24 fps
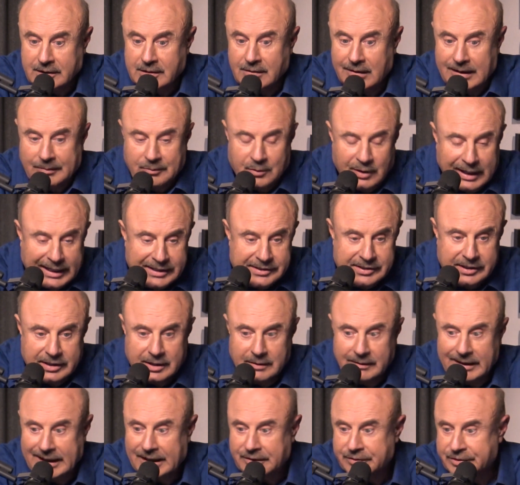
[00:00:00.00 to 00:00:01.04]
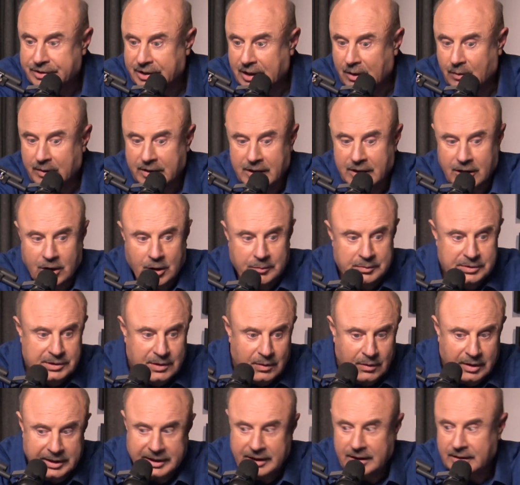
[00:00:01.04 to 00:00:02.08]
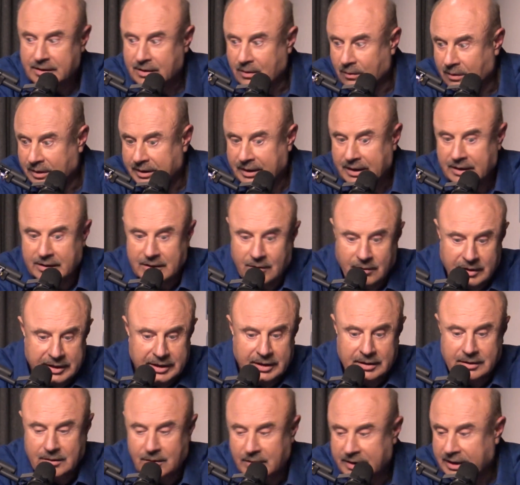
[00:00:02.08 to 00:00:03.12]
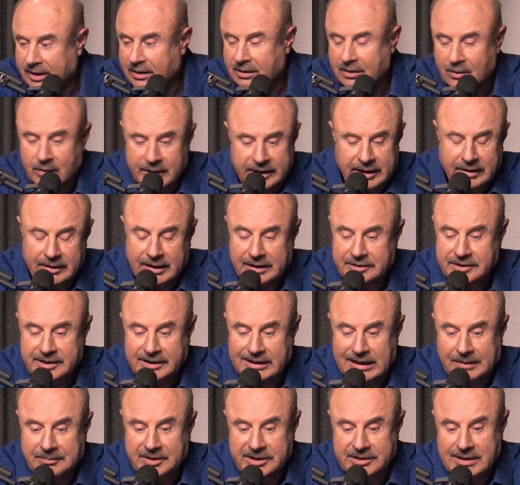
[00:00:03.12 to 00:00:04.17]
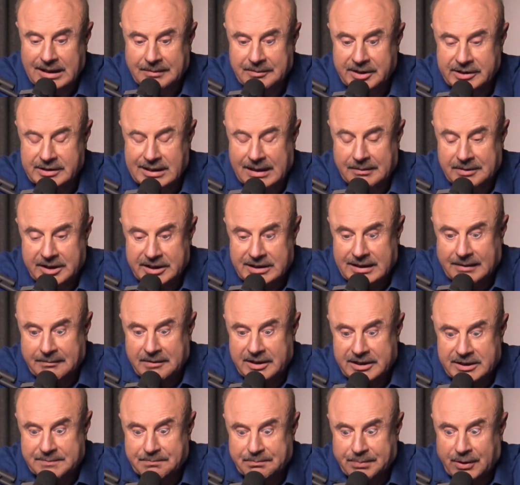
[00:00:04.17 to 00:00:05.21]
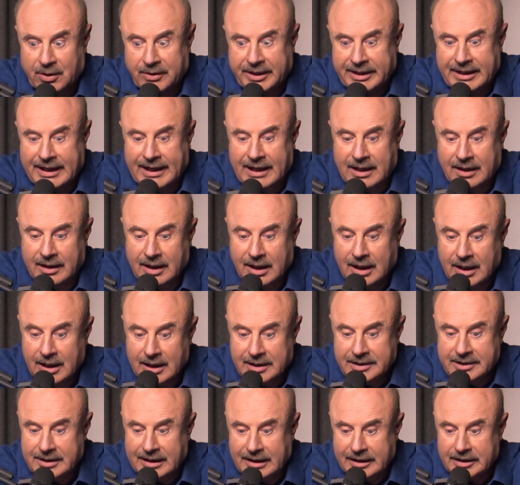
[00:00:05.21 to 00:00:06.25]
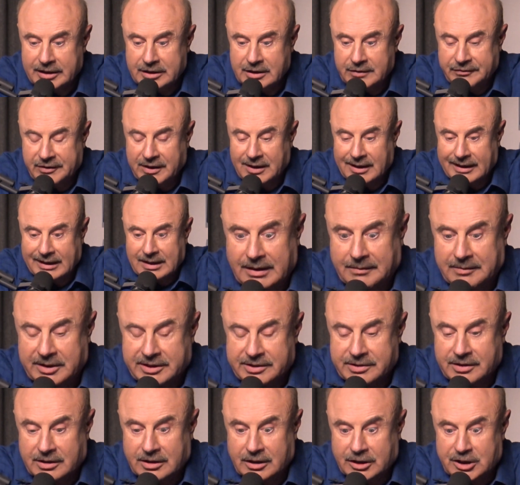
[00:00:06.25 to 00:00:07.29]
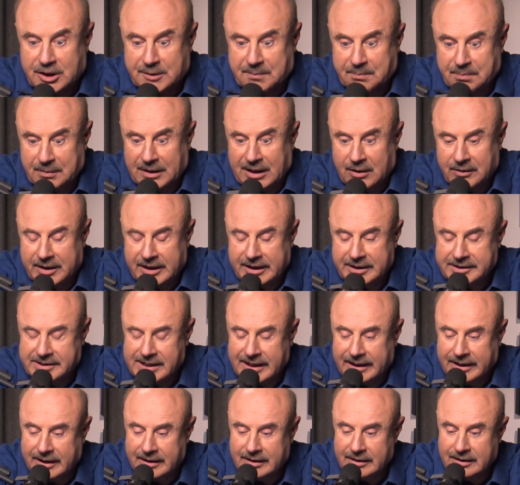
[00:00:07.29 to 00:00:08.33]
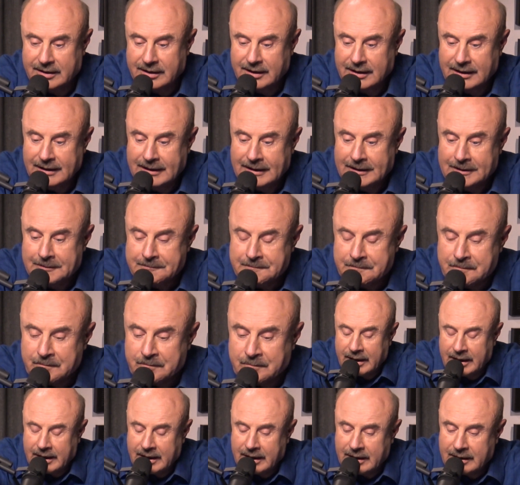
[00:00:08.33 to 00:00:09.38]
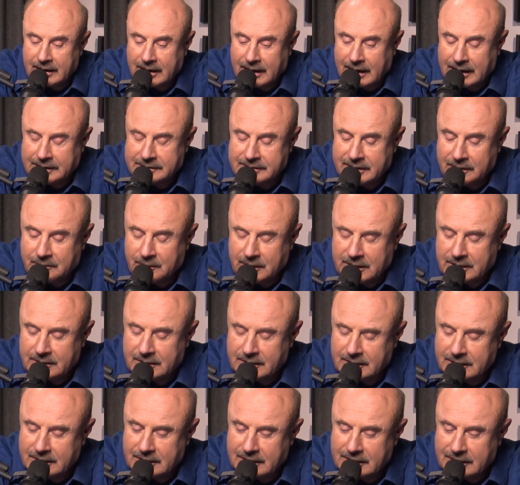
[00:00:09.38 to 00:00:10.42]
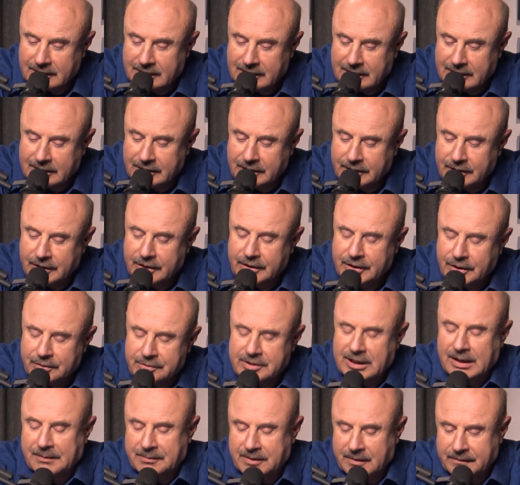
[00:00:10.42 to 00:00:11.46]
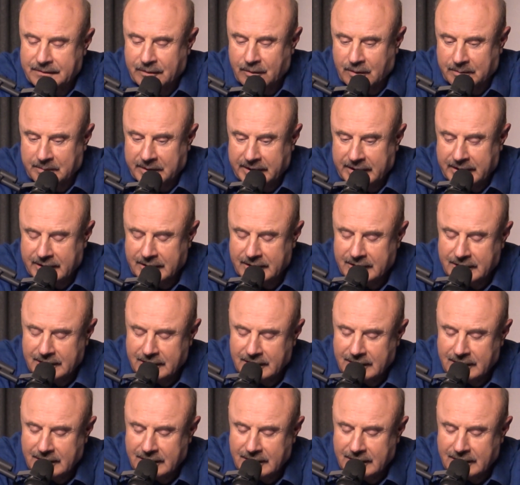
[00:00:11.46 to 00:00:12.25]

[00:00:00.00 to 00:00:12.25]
So I'm racing around, showing homes, going here, going there, going here, going here, going there. And she said, I'm just, I'm just, I'm just, I'm just burning out. She said, I just feel like I'm just going to explode any second. And I said, Well, do something for me.